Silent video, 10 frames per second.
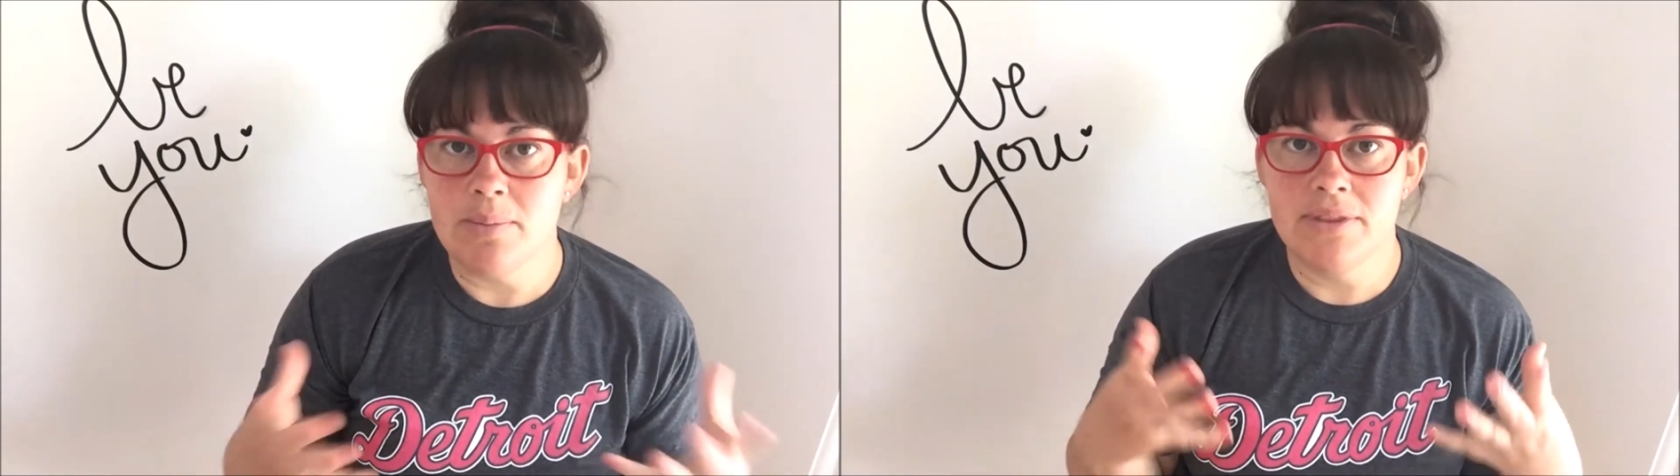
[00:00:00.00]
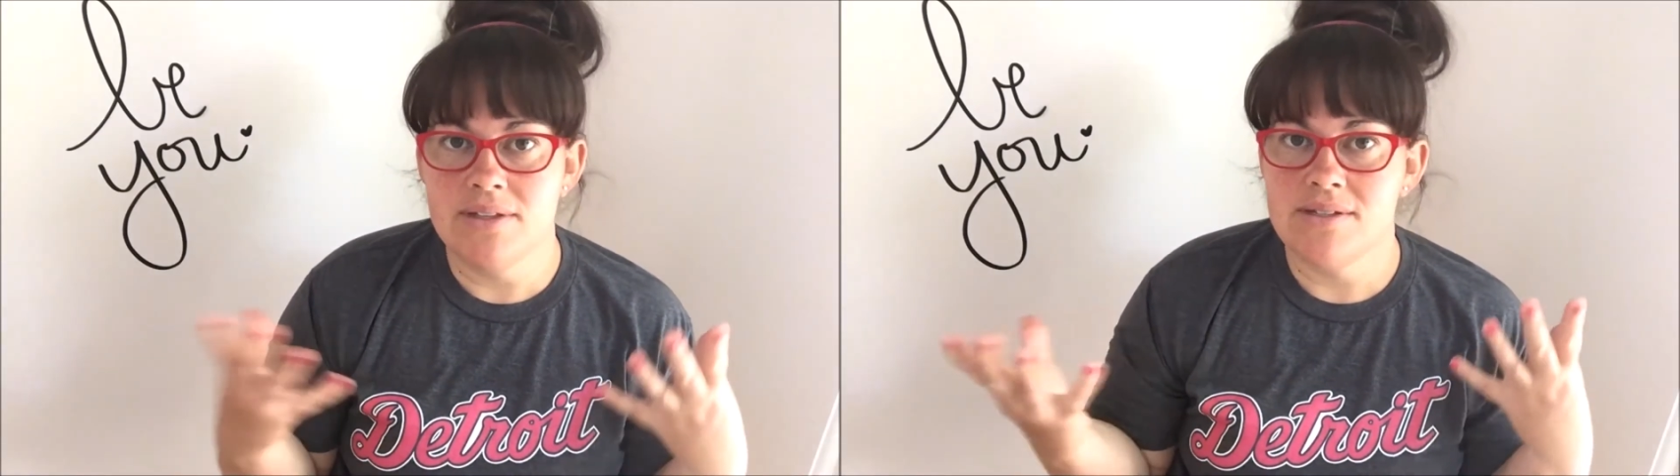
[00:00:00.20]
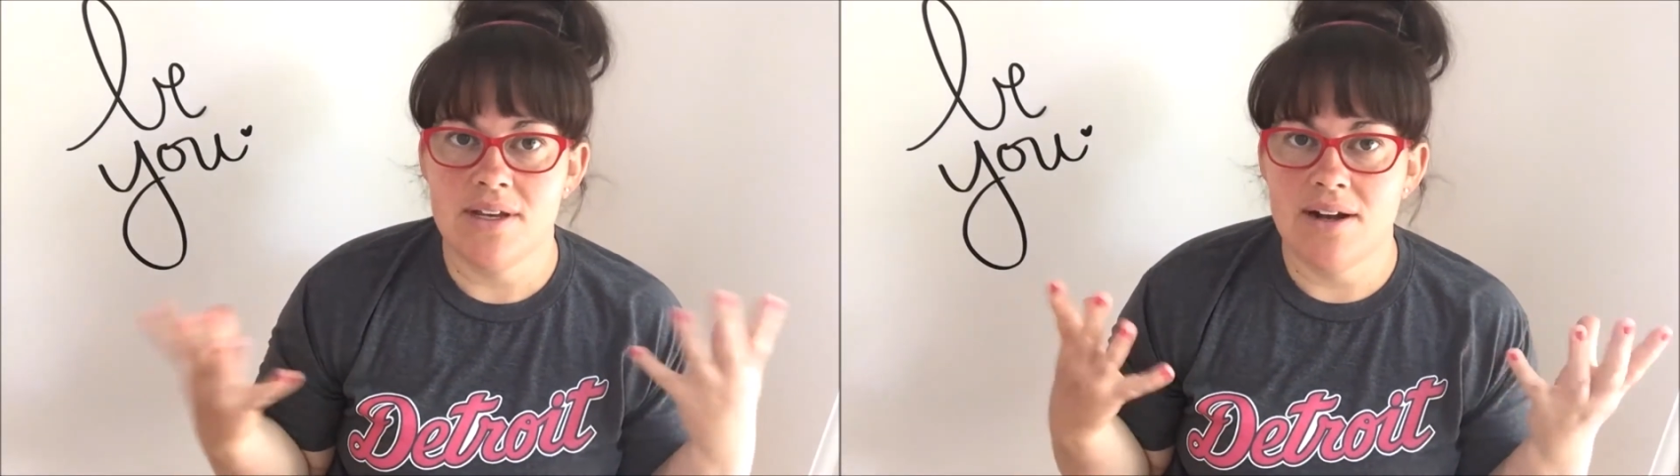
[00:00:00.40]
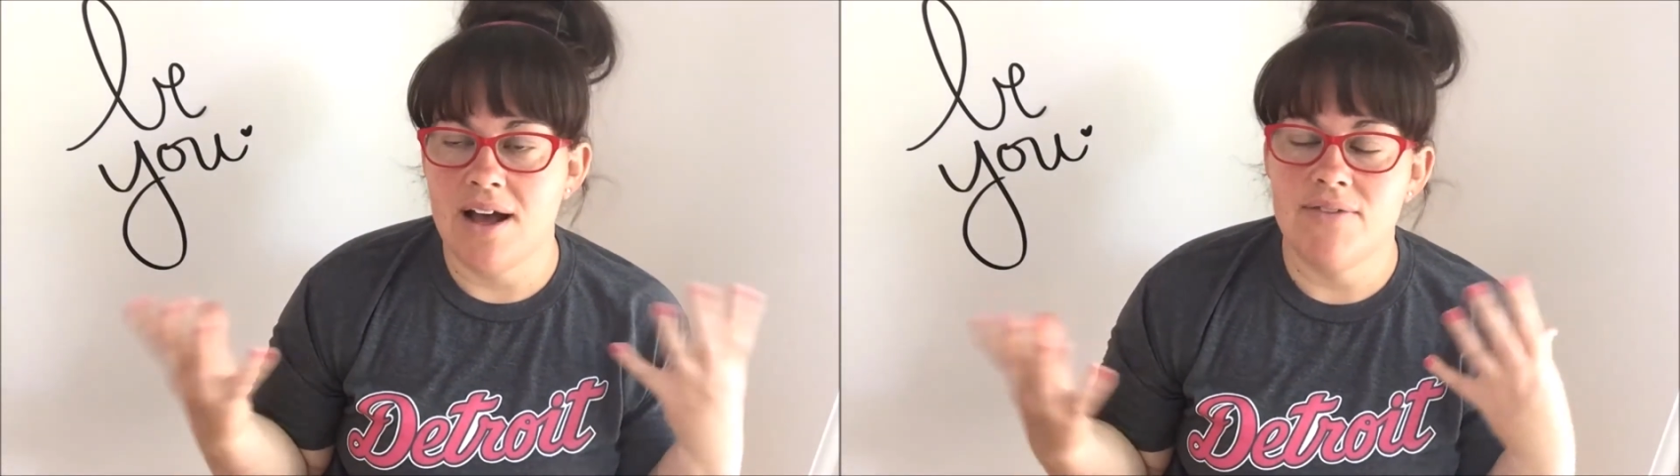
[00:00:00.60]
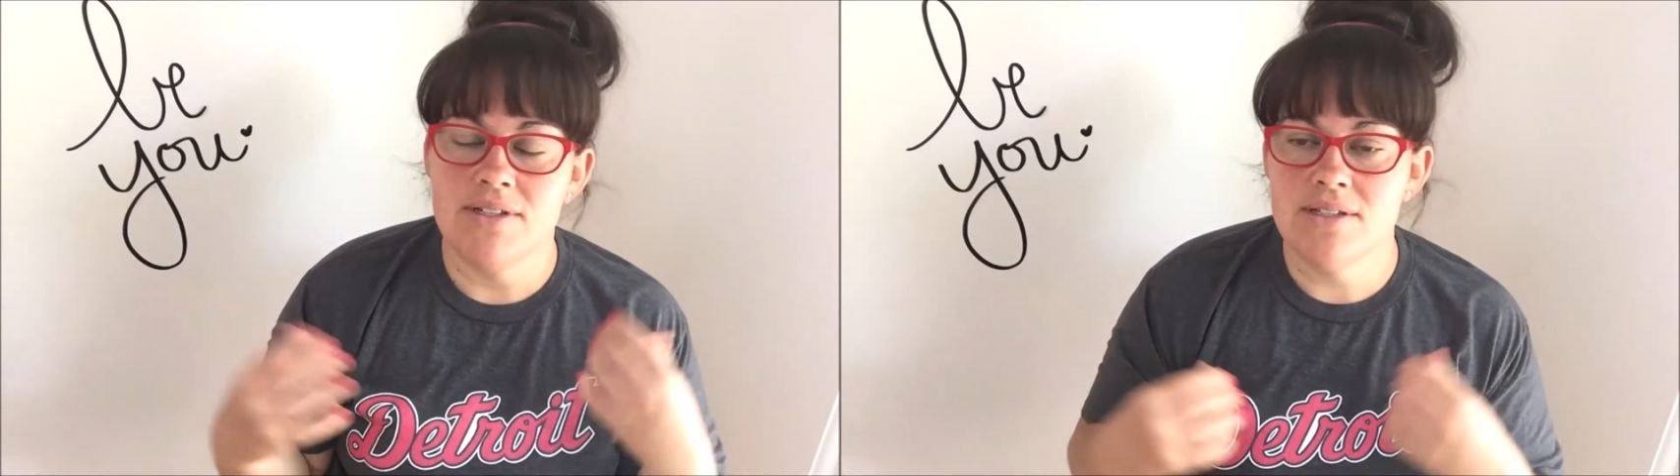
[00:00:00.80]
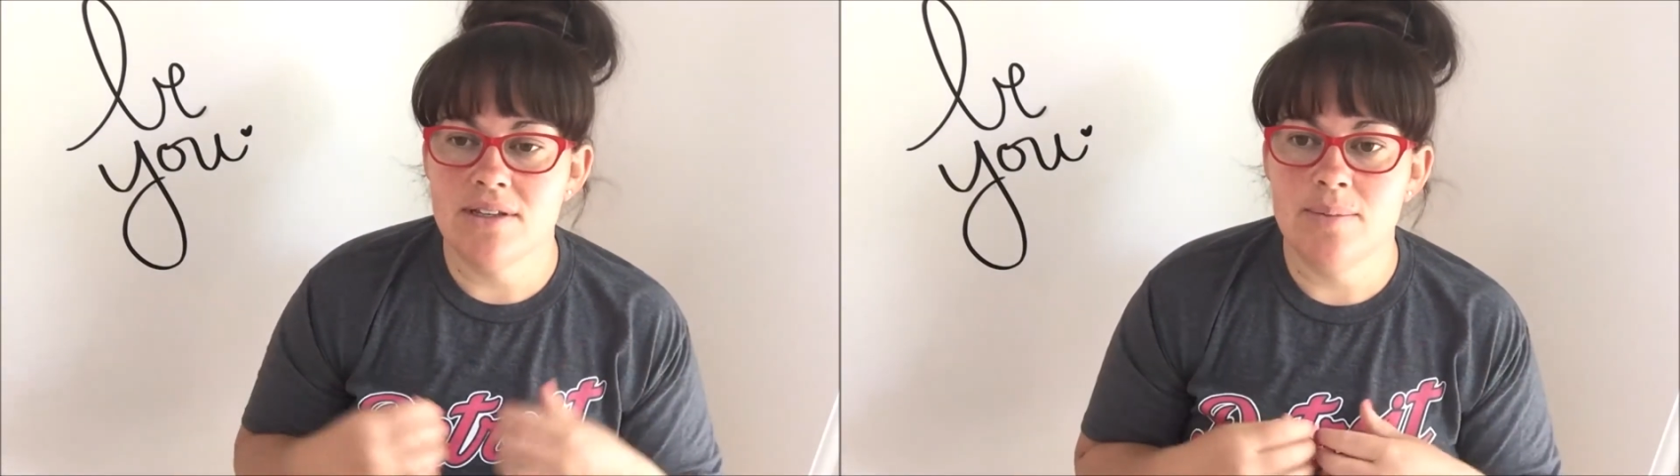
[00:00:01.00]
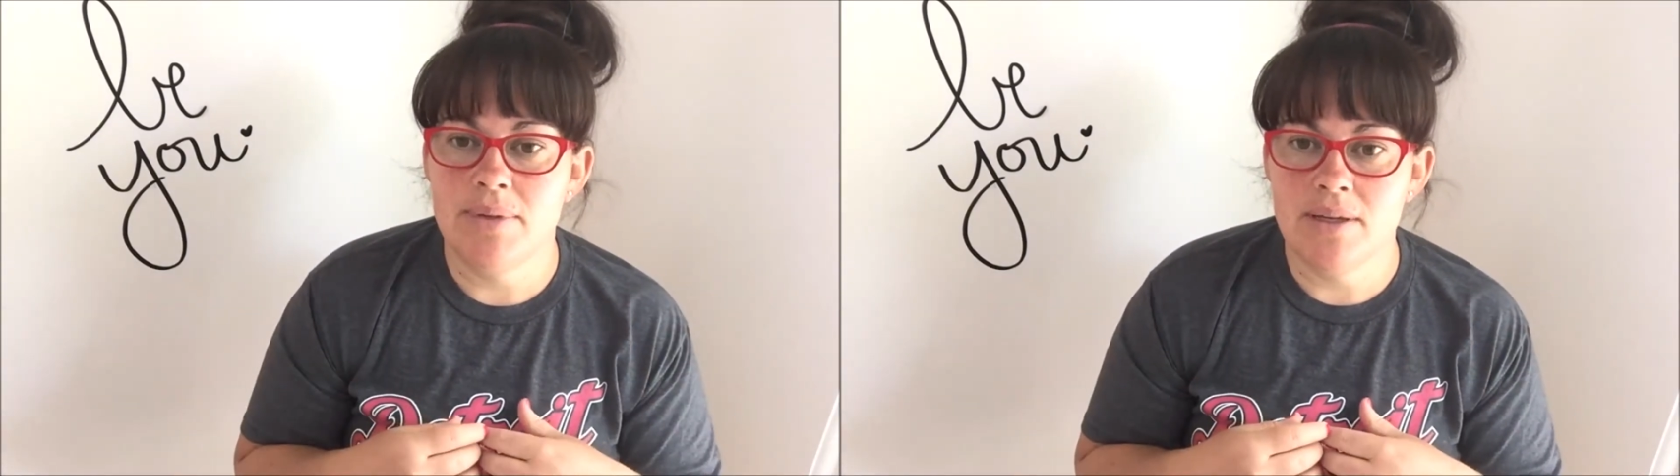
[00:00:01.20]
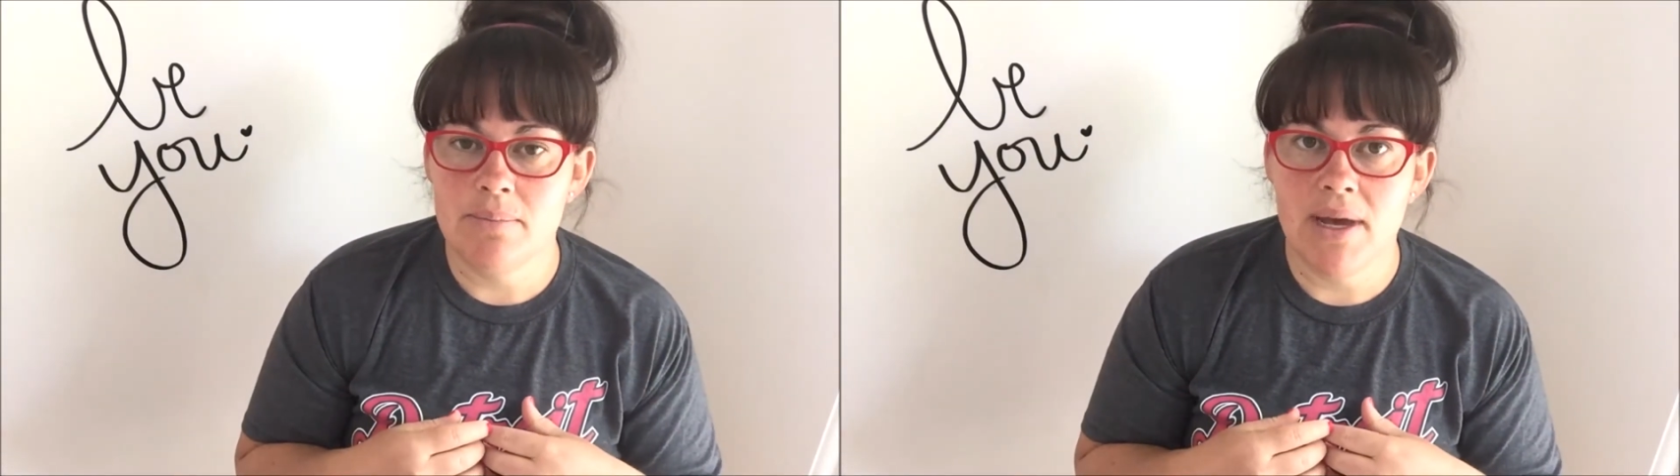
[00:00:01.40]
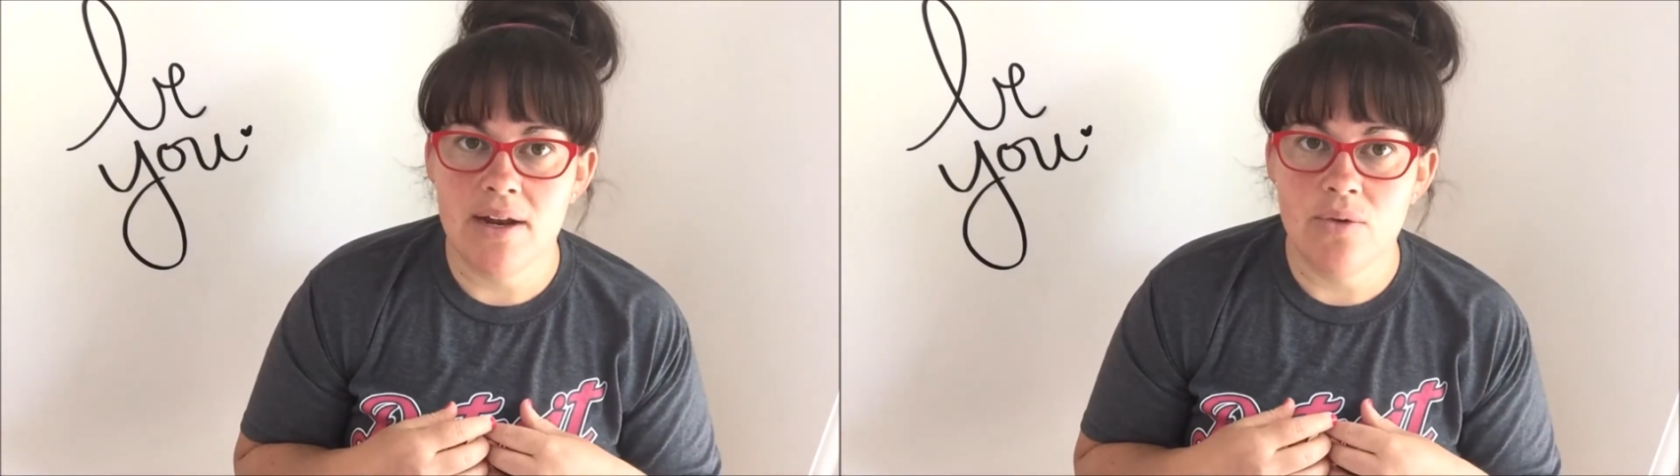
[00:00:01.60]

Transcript: but this can obviously be men